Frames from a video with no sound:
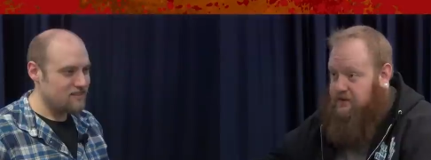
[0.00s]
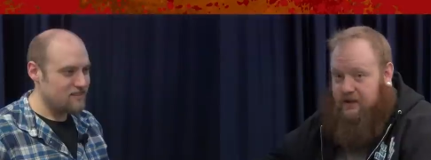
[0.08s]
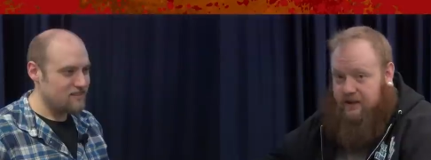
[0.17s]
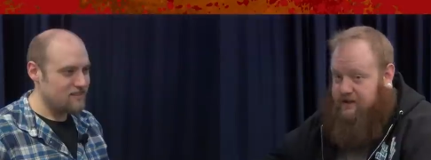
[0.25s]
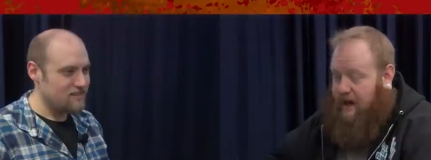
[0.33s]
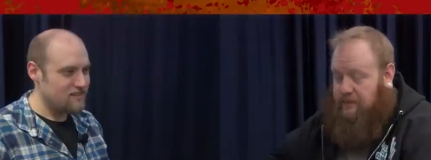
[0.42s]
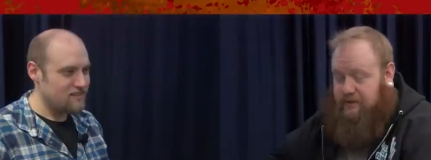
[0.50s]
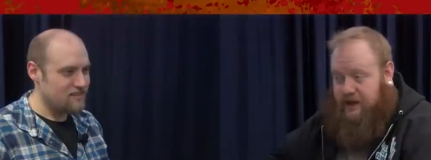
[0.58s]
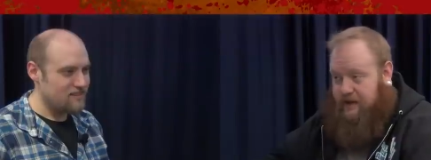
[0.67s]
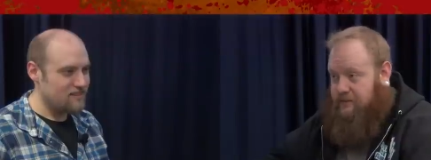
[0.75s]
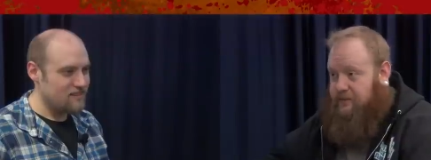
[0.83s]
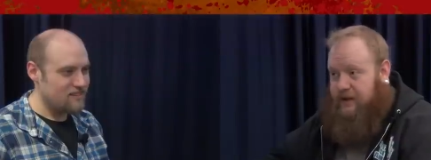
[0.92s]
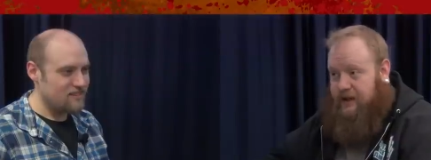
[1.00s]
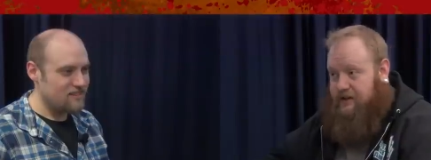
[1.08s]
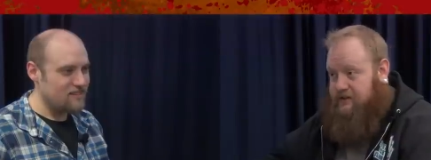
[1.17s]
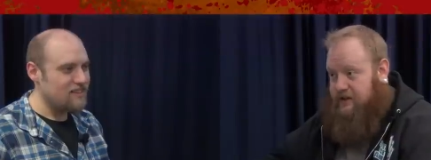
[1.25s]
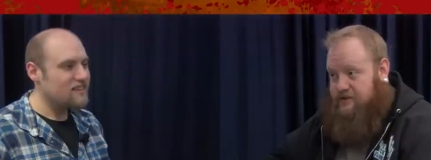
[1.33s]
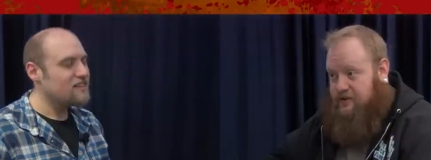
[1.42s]
Speaker 1: a tapped land in play
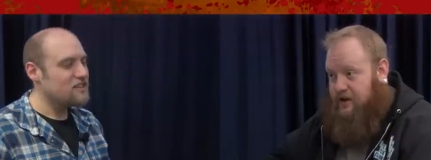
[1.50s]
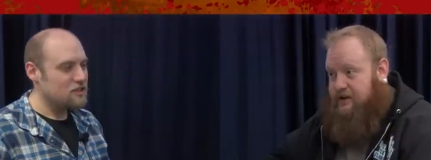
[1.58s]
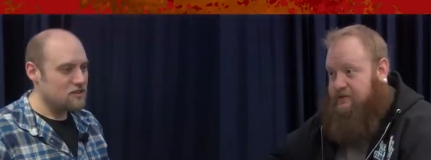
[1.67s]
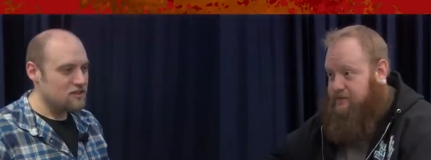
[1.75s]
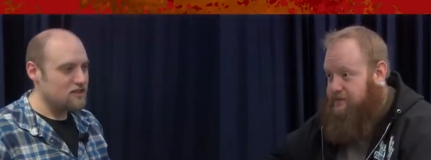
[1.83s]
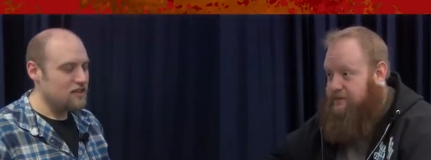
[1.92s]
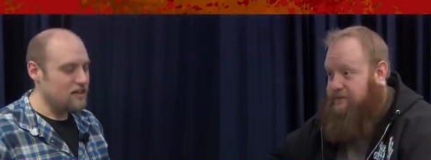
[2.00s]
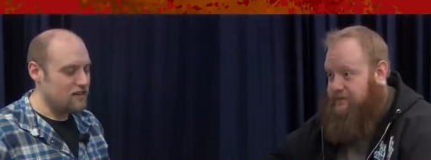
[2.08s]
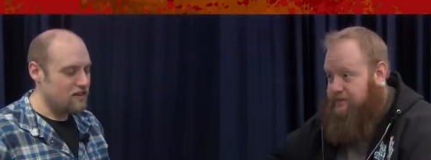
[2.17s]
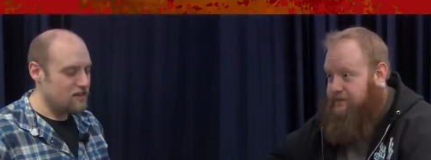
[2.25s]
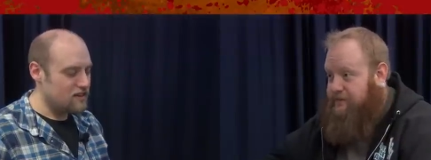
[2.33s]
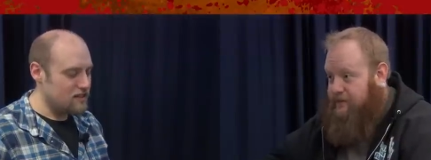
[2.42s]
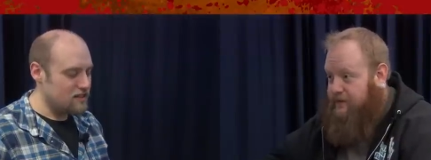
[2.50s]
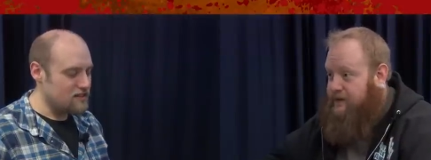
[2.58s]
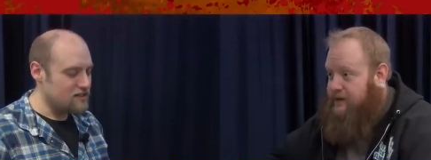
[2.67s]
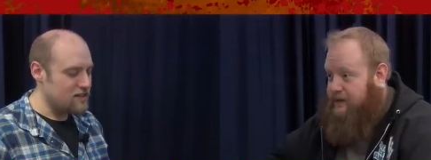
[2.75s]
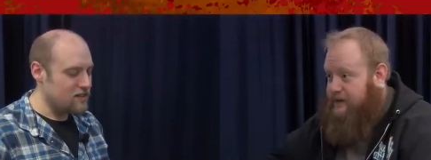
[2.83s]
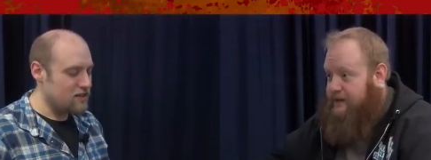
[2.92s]
because they scribed.
Speaker 2: Yeah, like, that
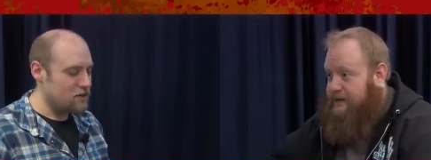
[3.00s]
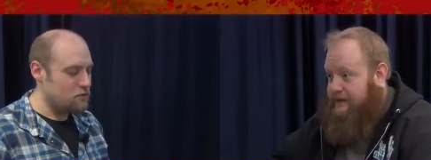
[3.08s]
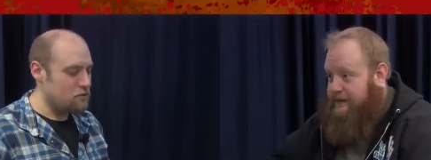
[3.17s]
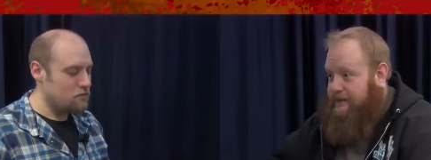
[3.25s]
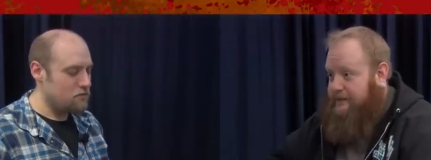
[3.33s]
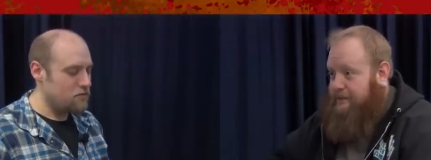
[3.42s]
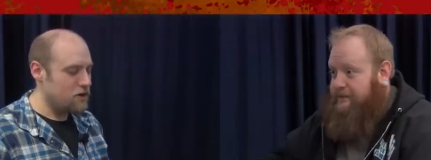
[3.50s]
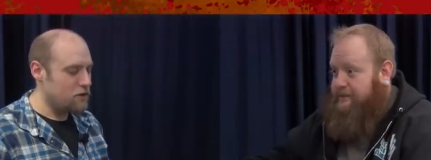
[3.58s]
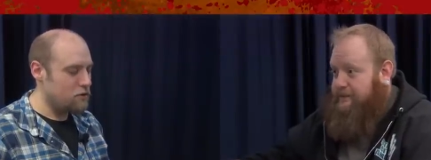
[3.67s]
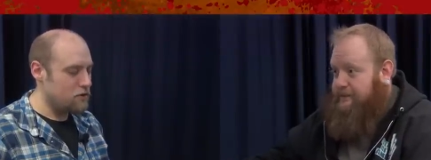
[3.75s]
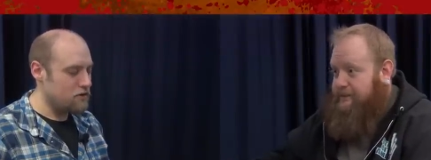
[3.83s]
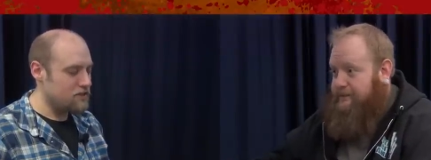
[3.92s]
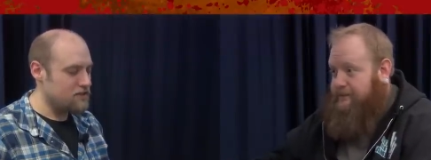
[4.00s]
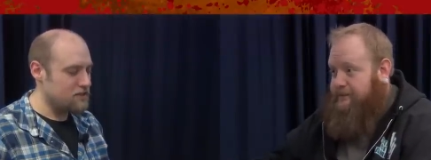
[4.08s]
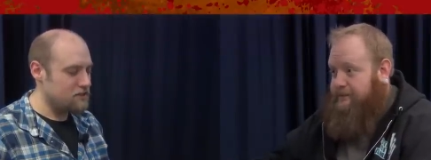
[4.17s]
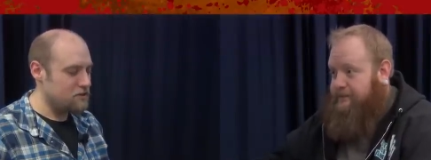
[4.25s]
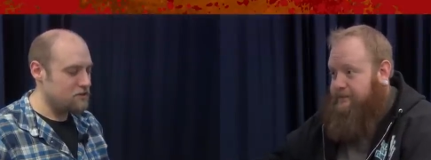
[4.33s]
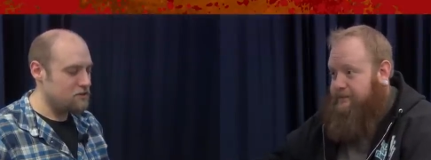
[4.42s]
doesn't sound like a very
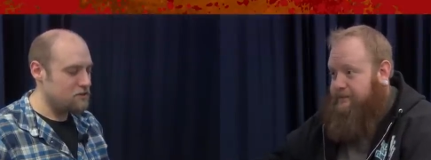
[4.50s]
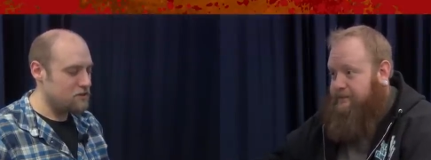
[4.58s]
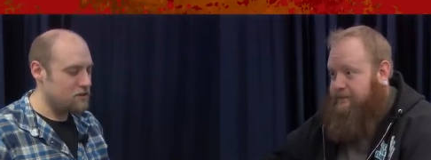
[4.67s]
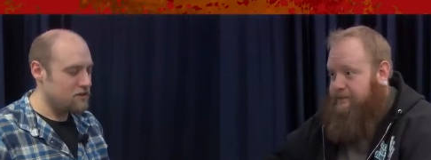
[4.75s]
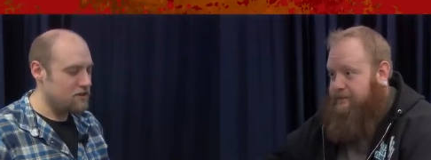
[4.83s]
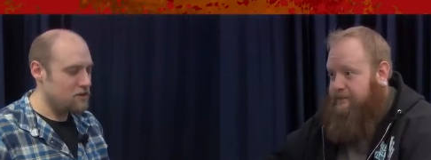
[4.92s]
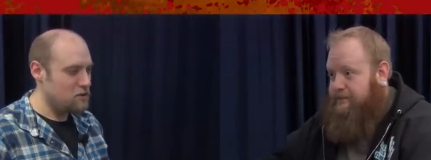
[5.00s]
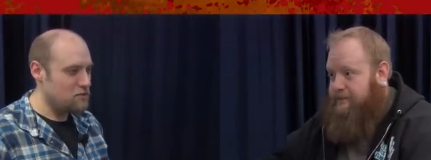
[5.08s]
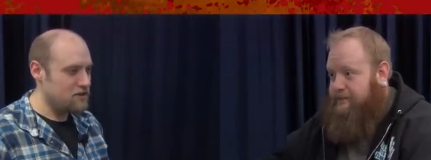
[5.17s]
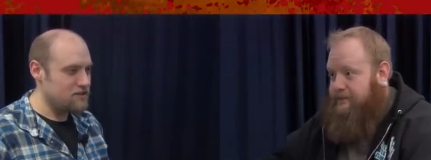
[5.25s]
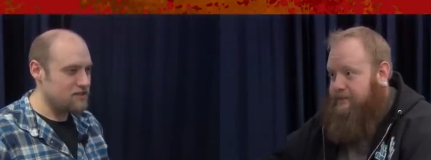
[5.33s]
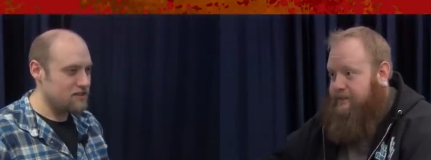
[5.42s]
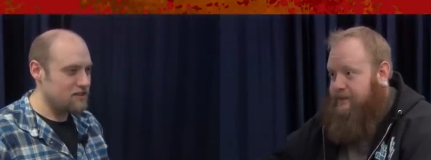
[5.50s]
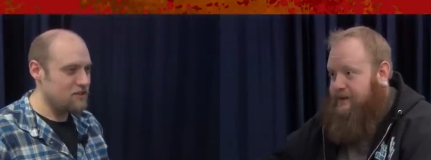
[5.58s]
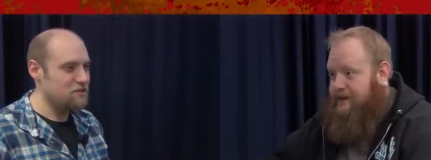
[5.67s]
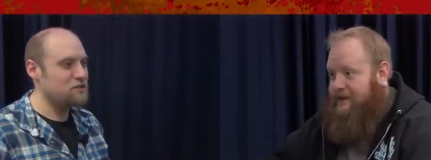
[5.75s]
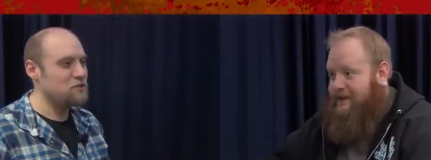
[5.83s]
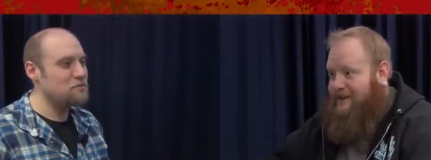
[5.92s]
realistic turn two, though. I think you missed like the
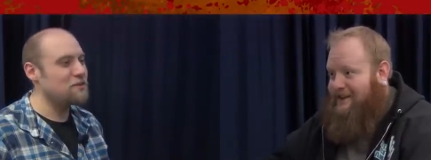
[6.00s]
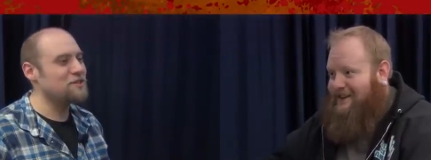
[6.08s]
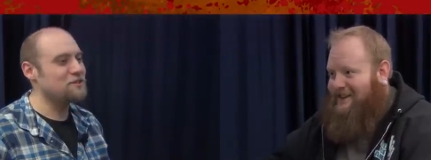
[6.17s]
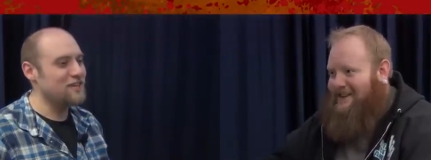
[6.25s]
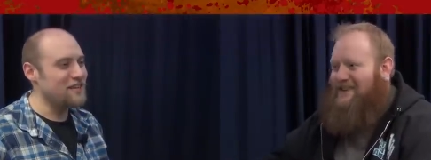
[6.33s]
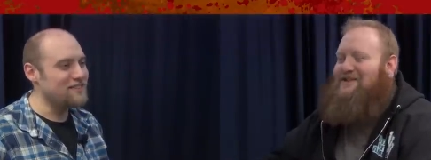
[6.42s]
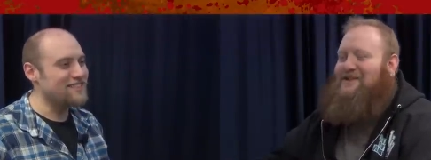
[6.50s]
other two Burning
Speaker 1: Tree Emissaries.